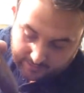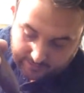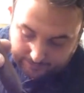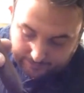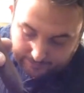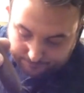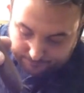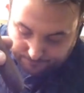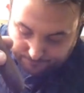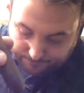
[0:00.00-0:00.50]

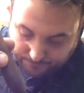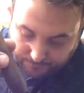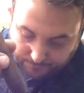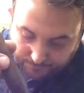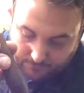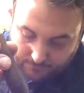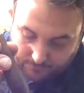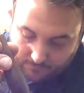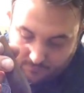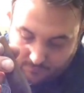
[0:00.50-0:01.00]
um,
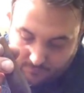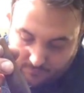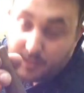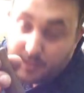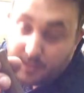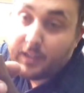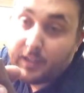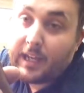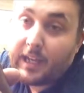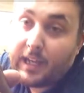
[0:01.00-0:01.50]

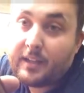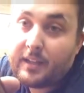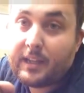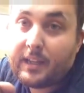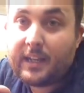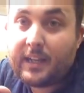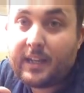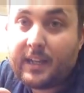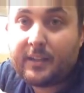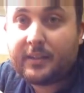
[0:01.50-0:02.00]
and that
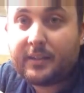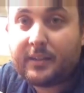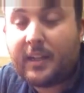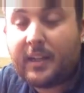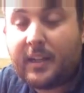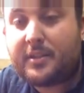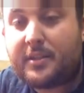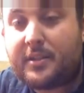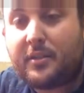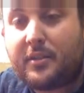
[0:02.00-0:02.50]
that
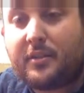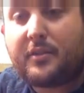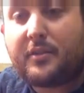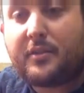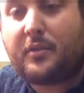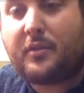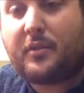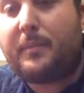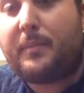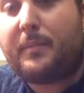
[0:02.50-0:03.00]
cuts your
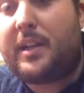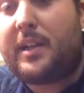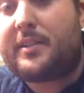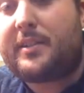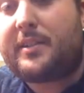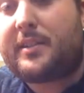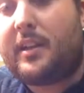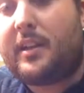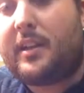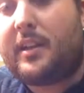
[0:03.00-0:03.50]
sort of
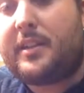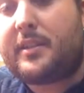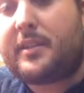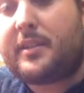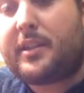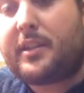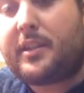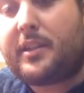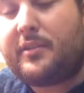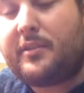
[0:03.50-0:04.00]
master lines
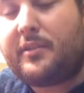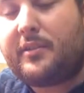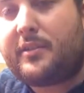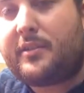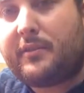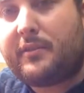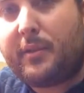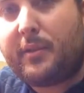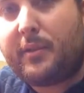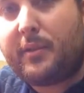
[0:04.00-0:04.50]
and
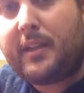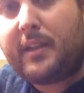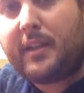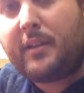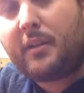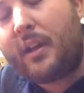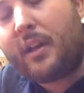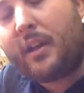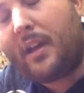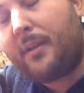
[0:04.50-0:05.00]
goes through it.
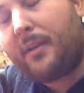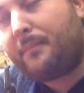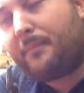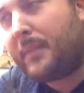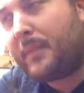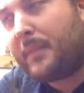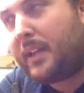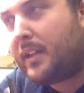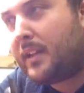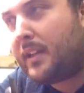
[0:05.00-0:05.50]
Um,
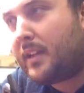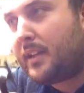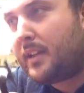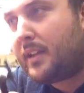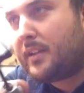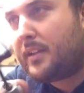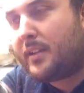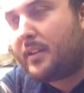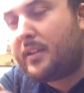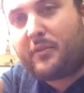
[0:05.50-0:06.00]

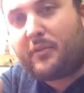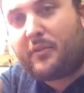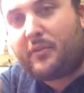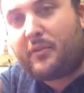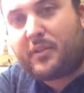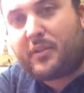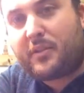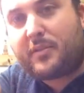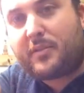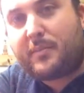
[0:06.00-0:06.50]
that
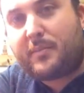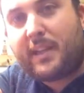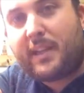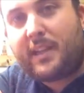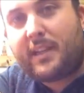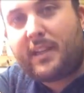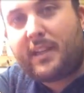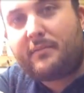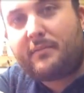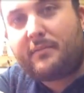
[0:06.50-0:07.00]
will just
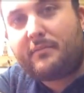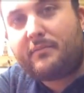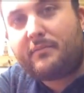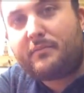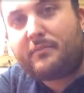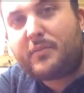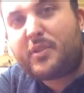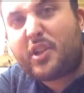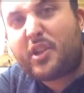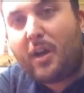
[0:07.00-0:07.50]
make it
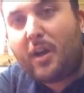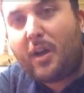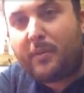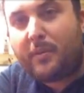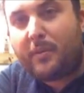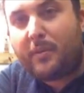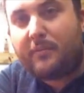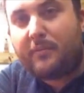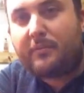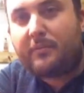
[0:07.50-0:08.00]
sharp
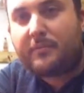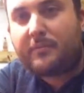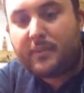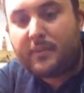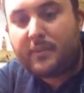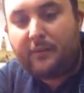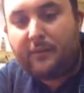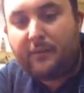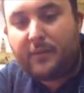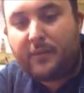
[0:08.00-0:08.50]
and
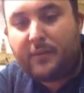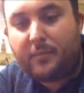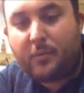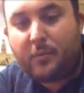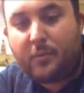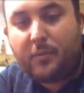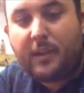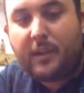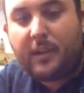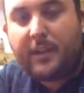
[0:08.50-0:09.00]

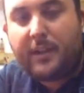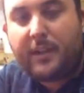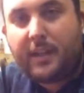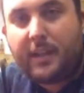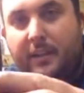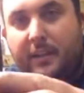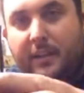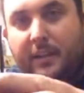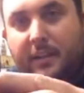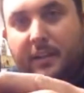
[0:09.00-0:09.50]
comfortable. And
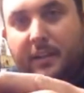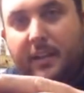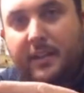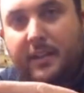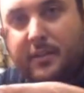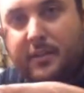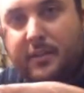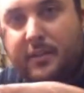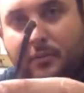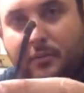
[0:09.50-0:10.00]
then
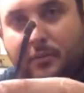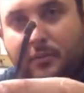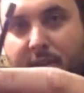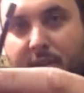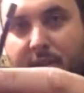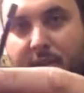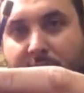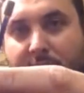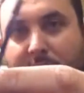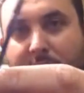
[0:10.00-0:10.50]
these tools,
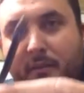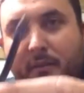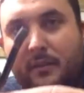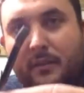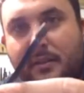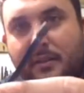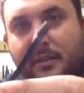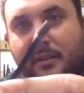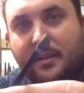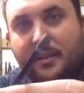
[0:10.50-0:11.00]
I don't know if you
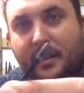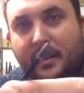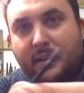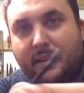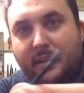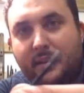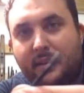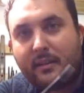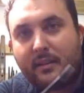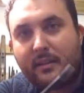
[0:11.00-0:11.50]
can
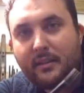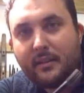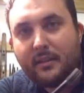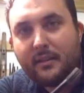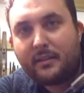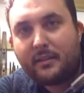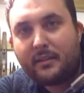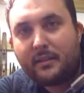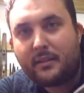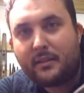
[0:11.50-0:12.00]
see. Yeah.
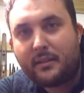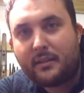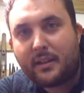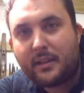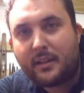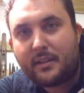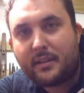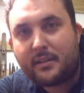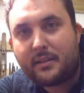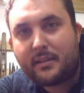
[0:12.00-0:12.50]

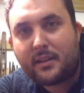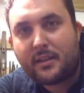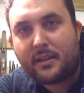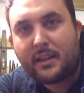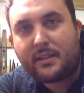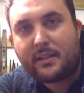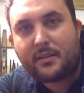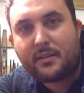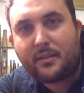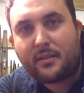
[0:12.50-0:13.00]
So
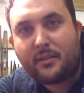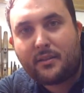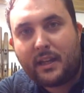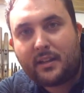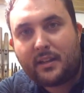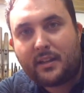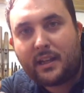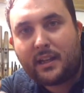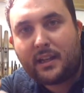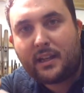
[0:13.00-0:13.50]
that's
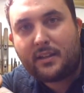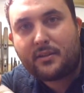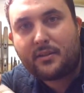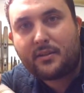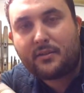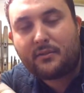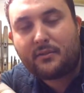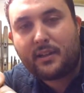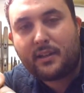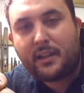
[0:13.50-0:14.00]
that
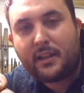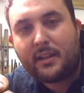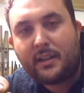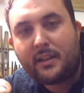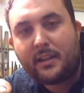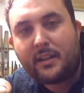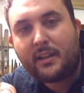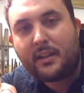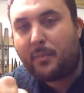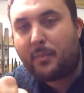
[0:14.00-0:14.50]
cuts three
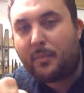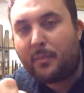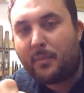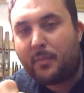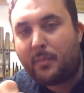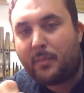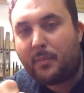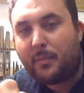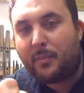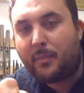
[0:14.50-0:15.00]

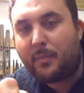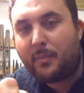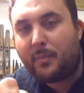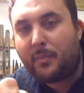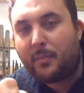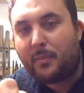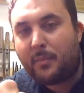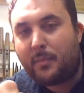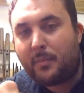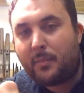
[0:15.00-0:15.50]
lines at a
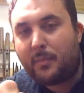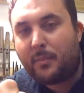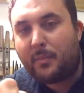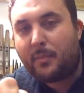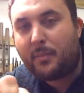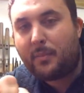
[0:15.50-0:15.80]
time, but